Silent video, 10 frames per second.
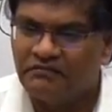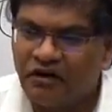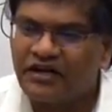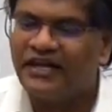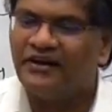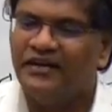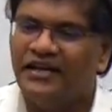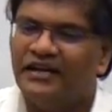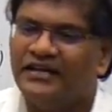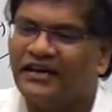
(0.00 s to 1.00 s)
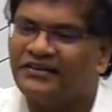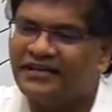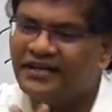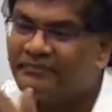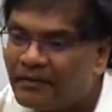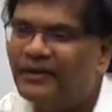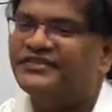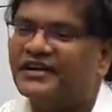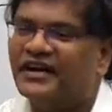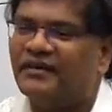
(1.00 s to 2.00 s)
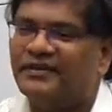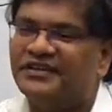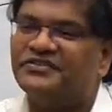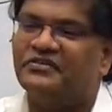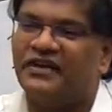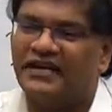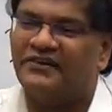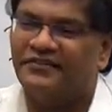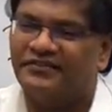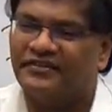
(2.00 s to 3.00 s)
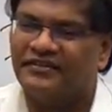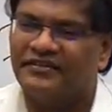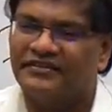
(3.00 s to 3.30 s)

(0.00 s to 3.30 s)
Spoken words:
What they are doing is that they are asking their public sector enterprises to take loans.